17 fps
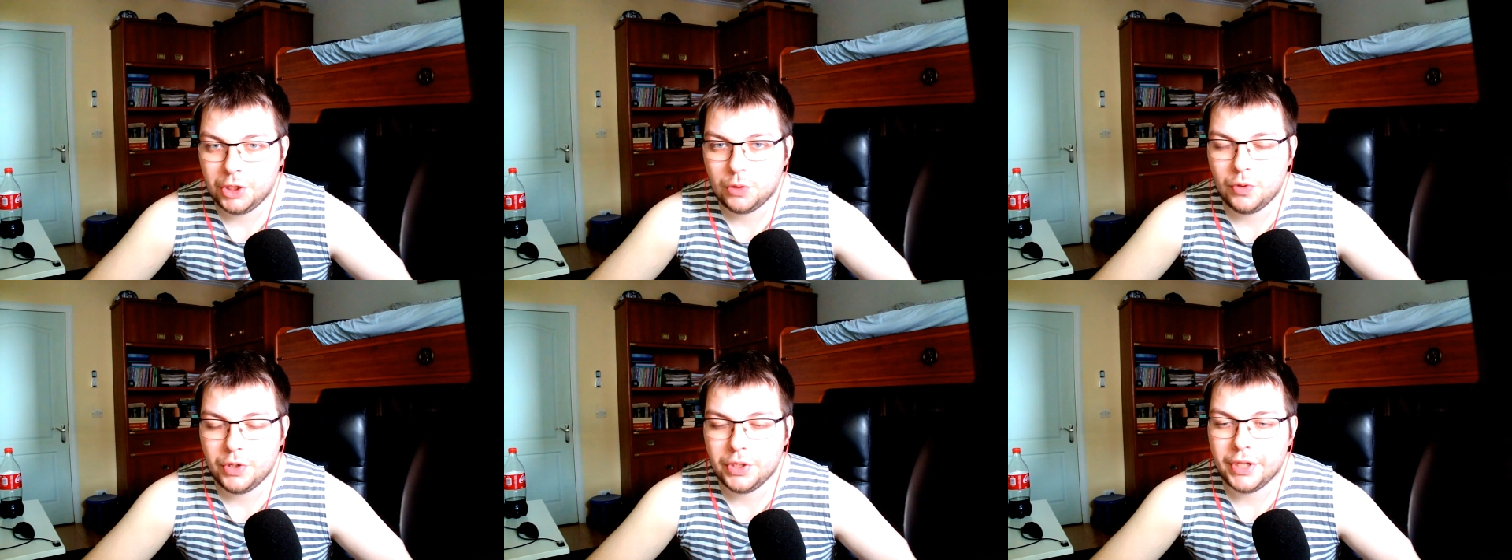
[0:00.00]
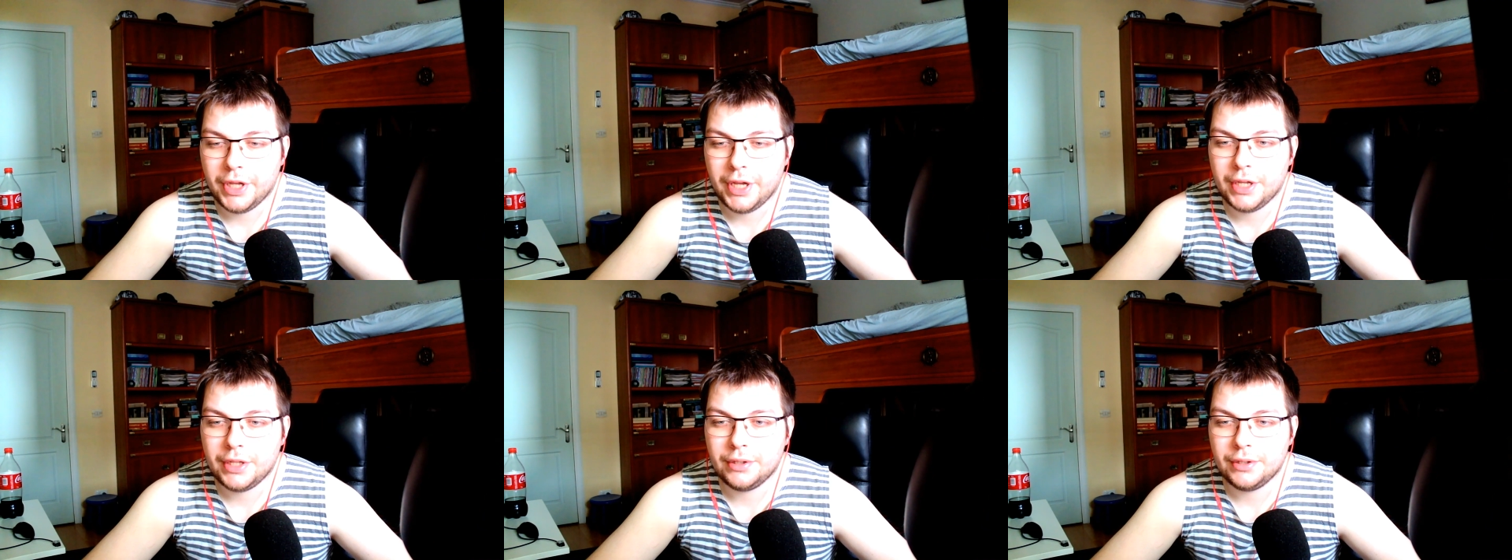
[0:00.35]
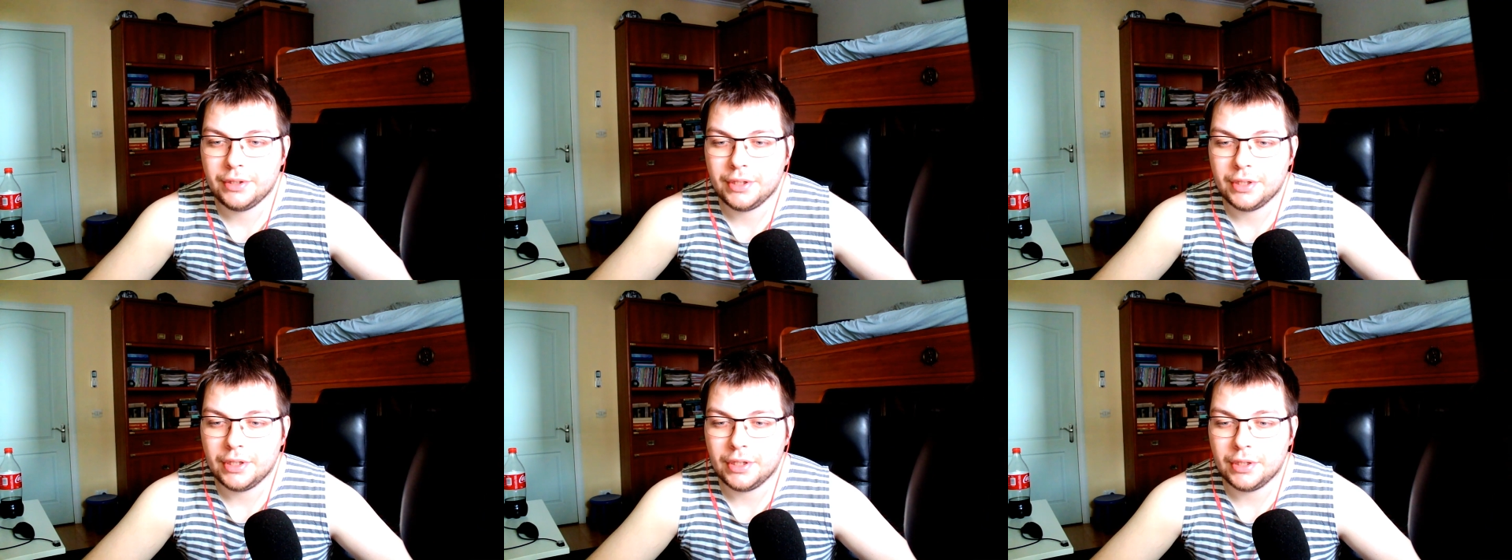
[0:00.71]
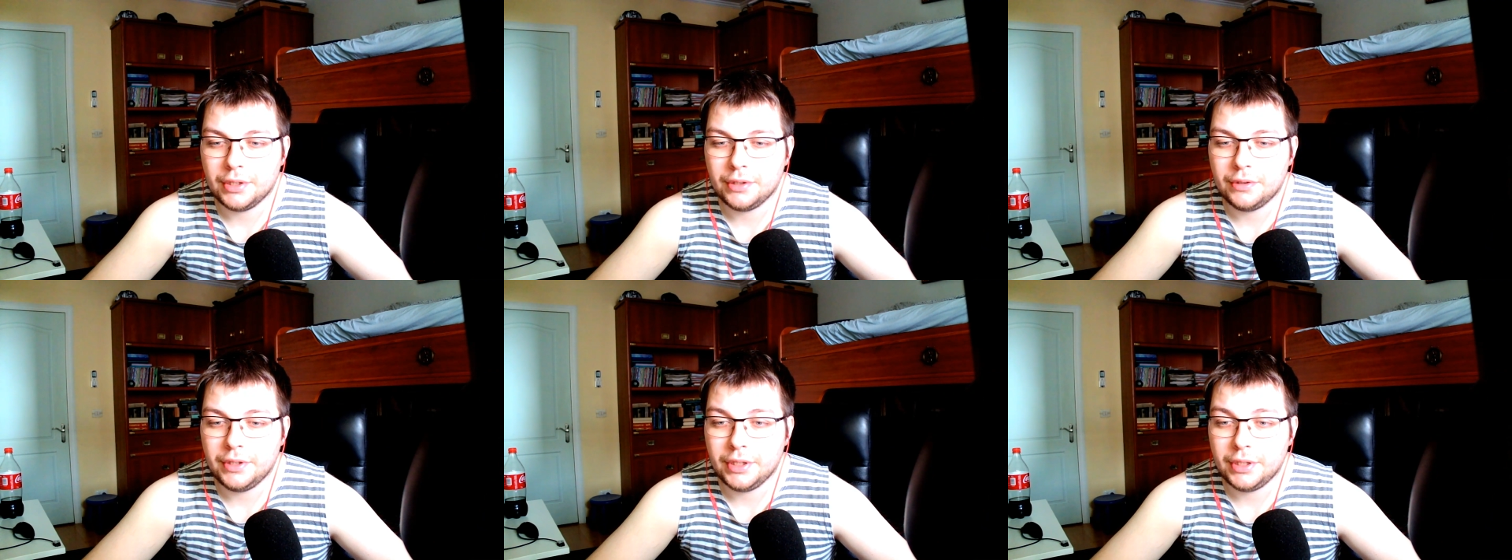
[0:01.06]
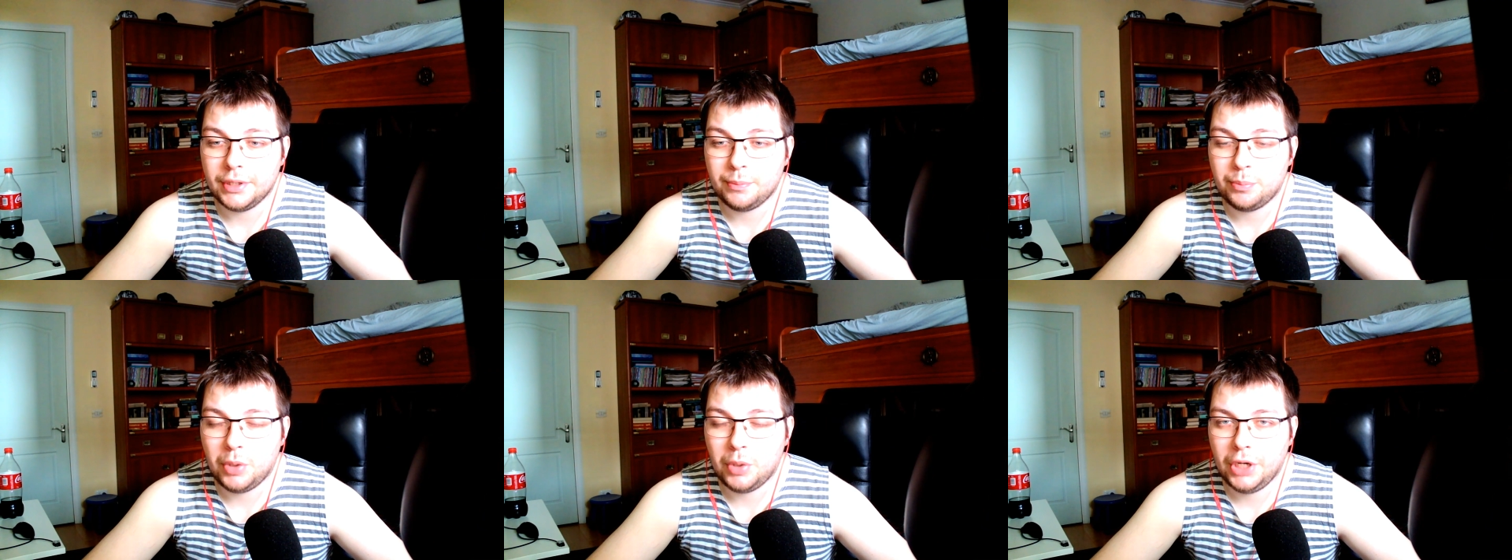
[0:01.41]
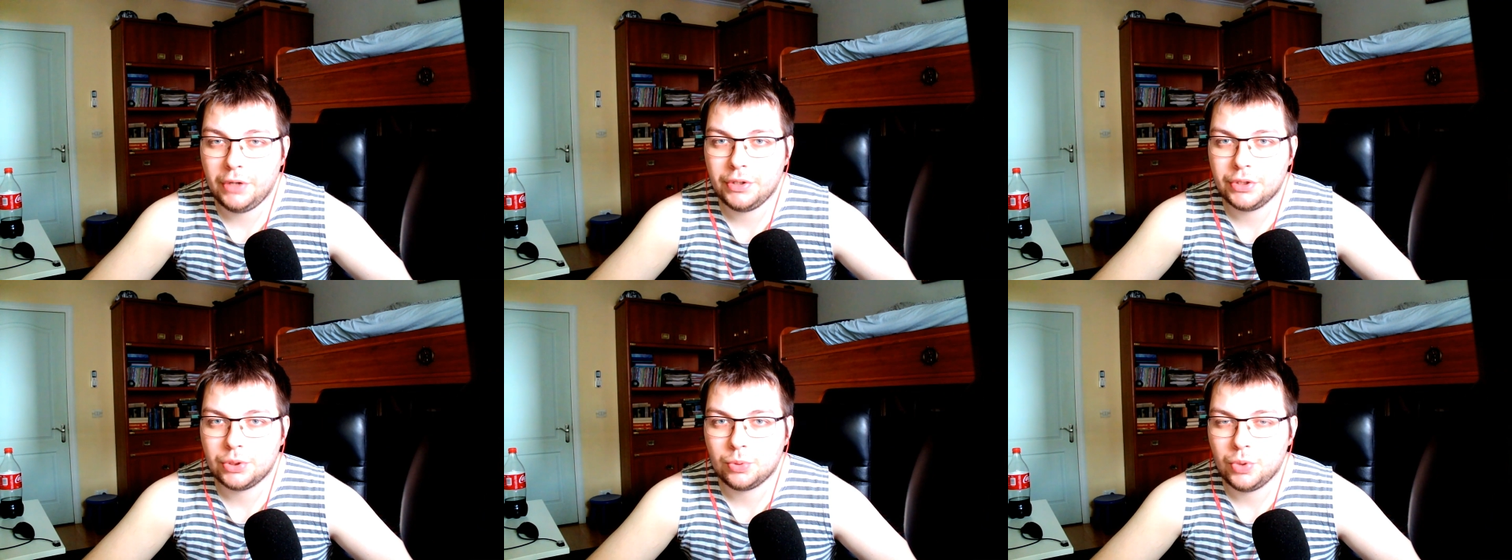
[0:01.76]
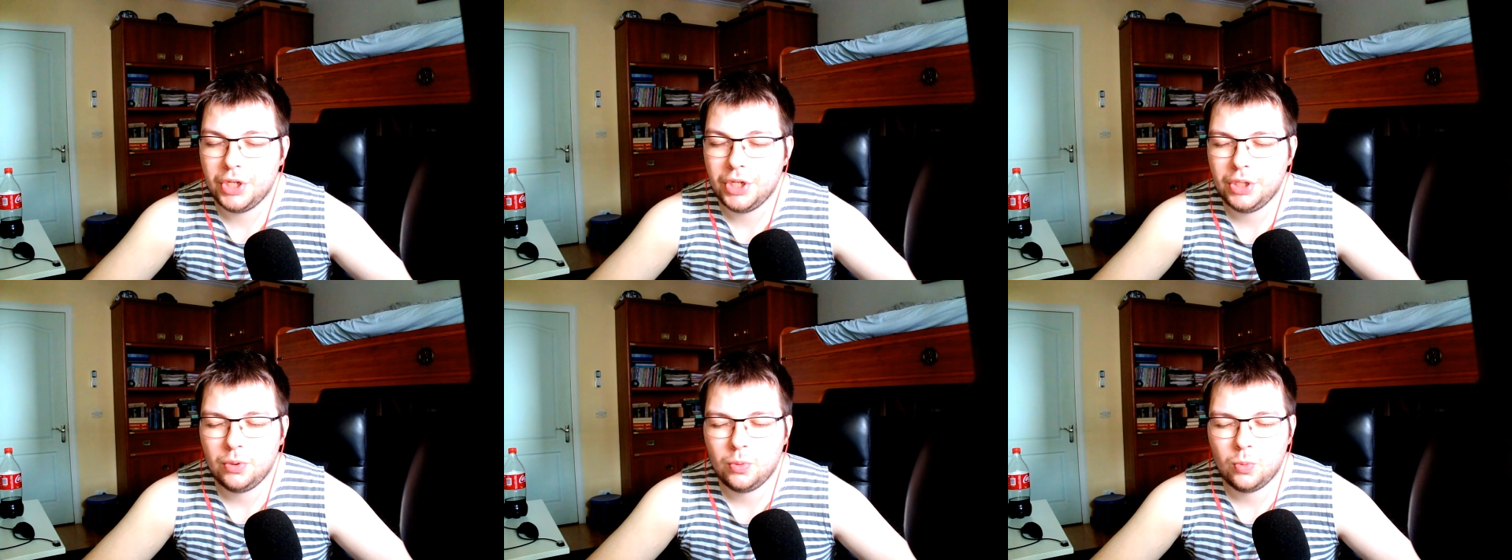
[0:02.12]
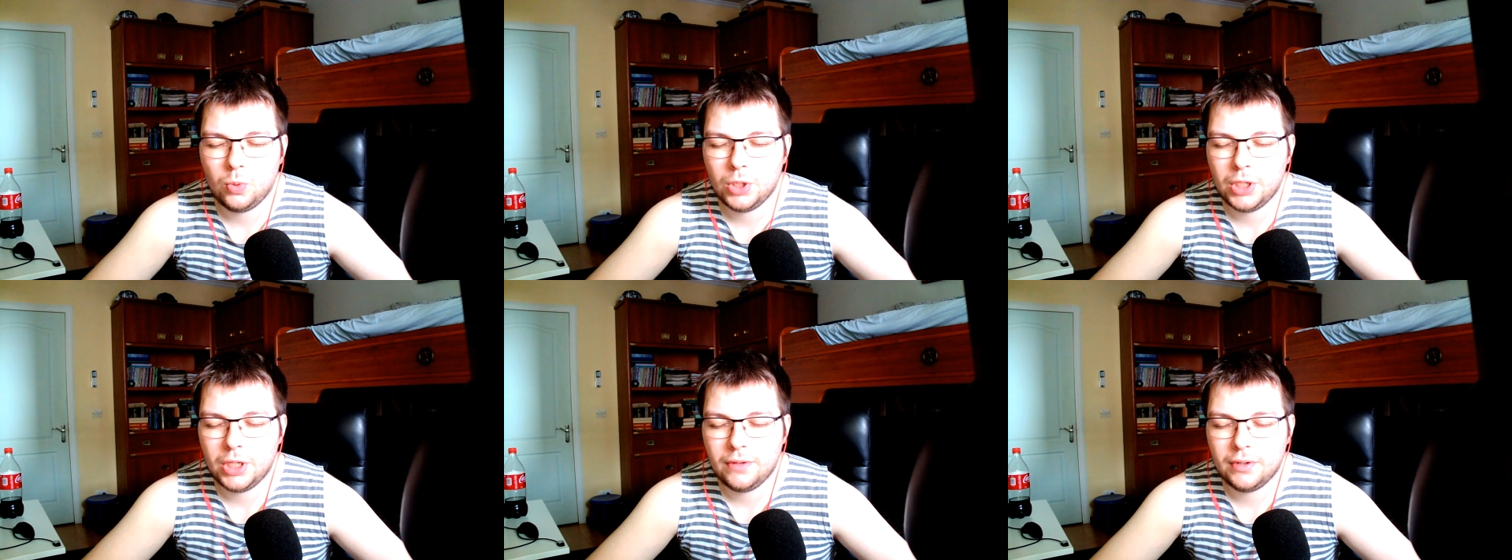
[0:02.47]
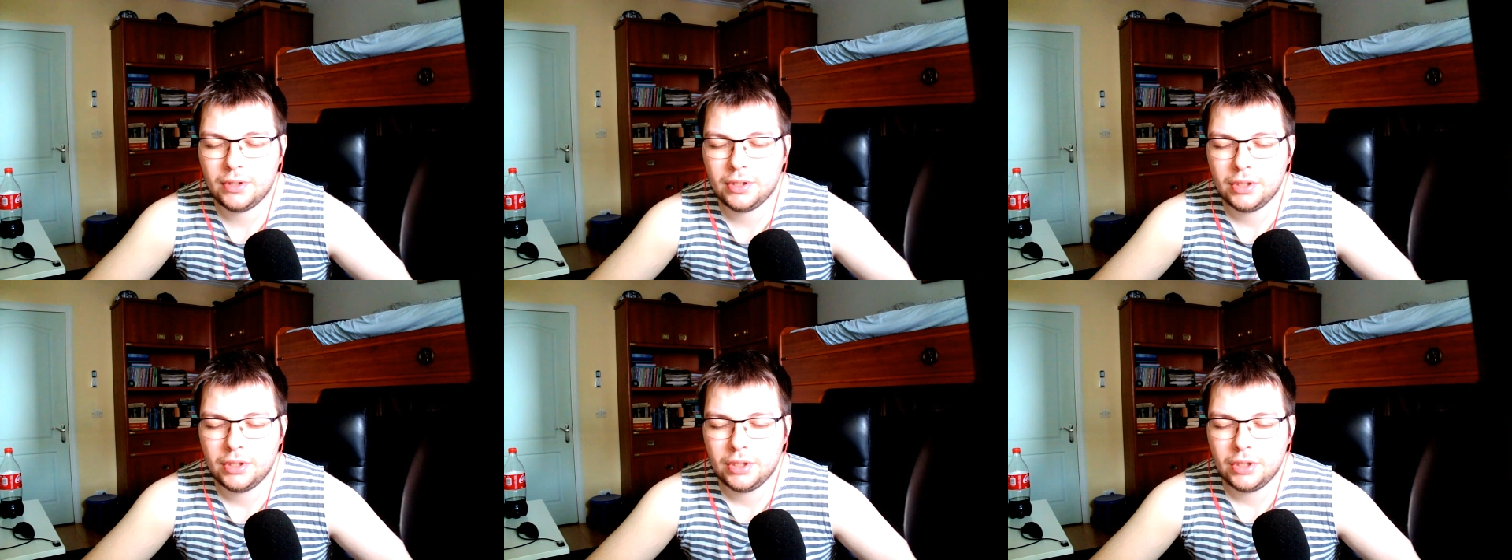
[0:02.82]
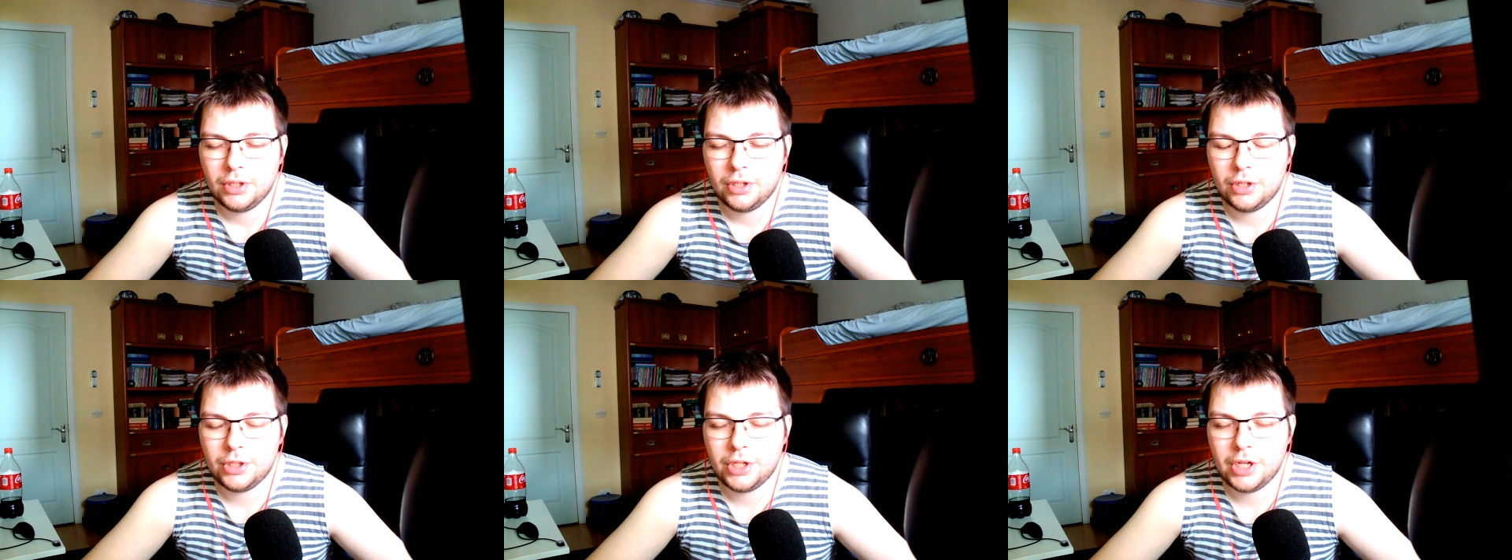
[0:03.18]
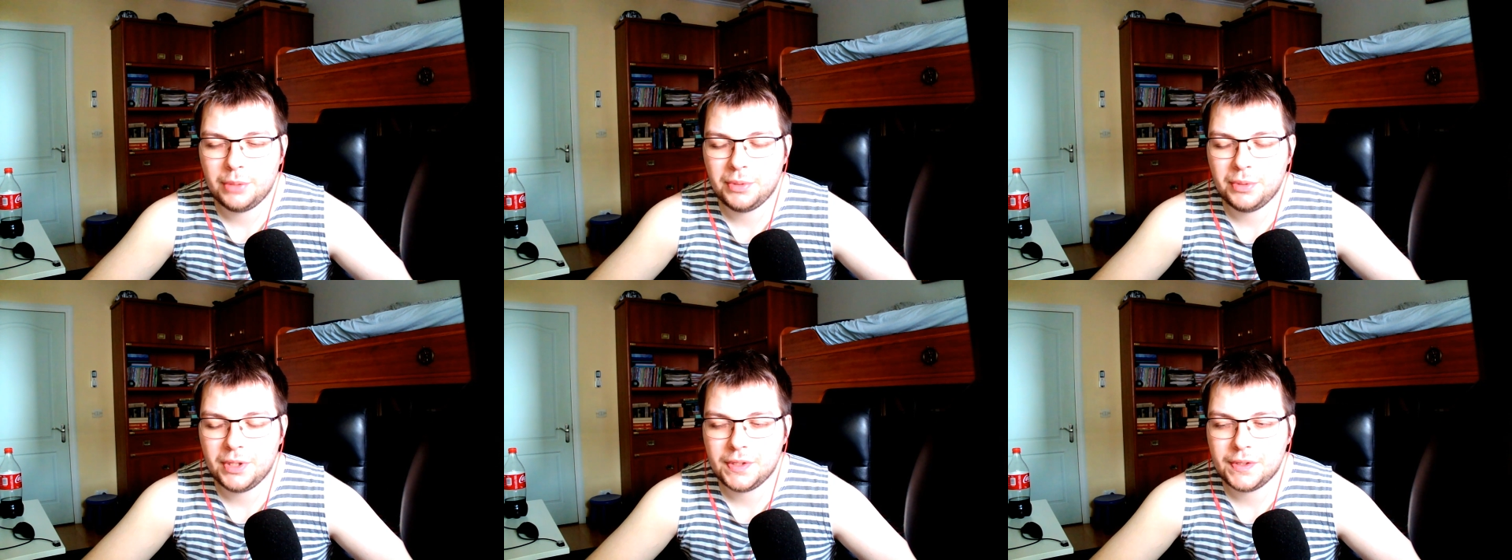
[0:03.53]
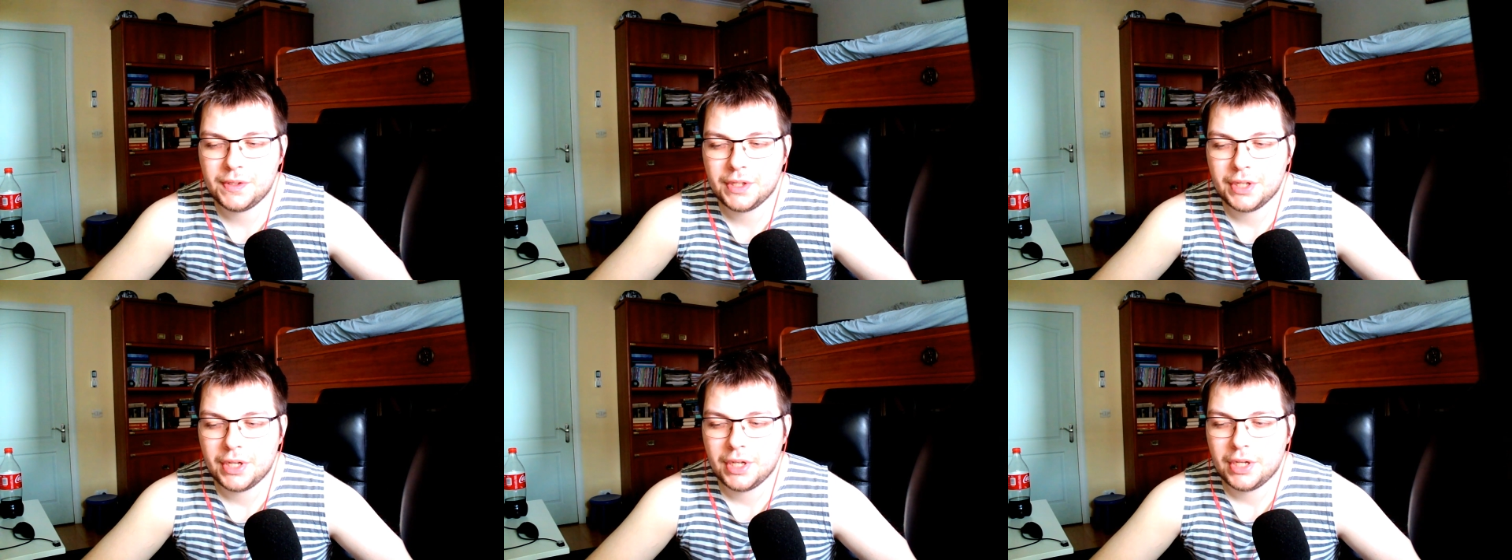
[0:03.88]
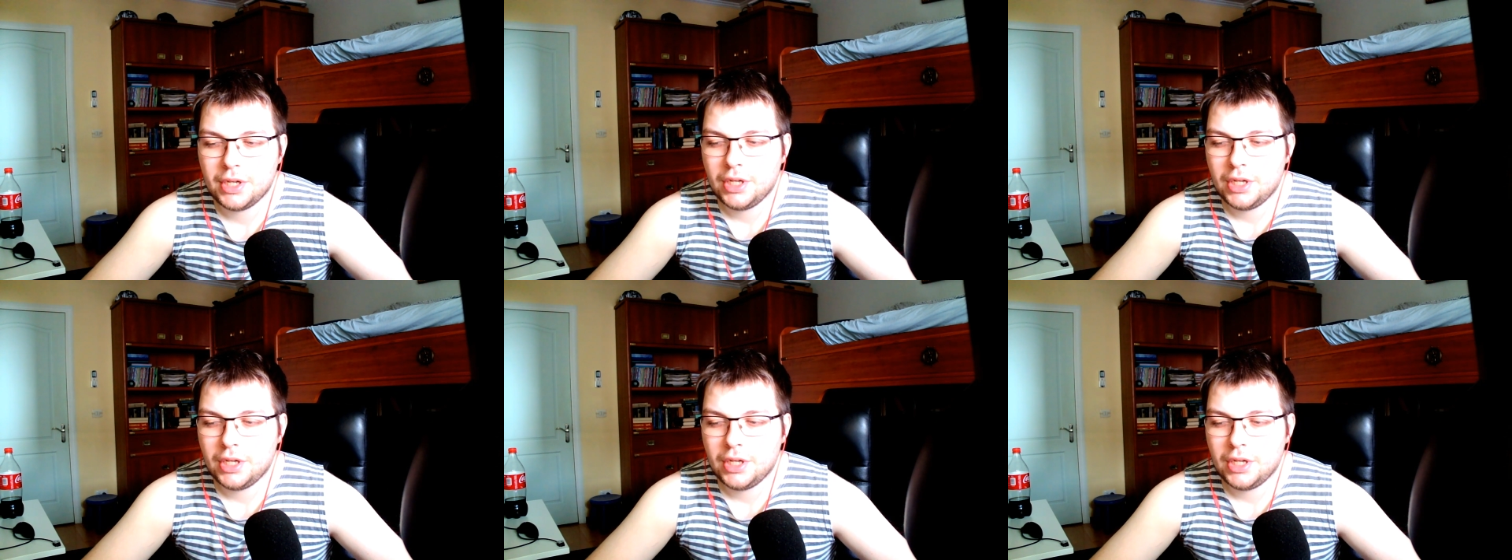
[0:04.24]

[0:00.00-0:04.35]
Penguin and the Pirate Queen, or whatever her name is.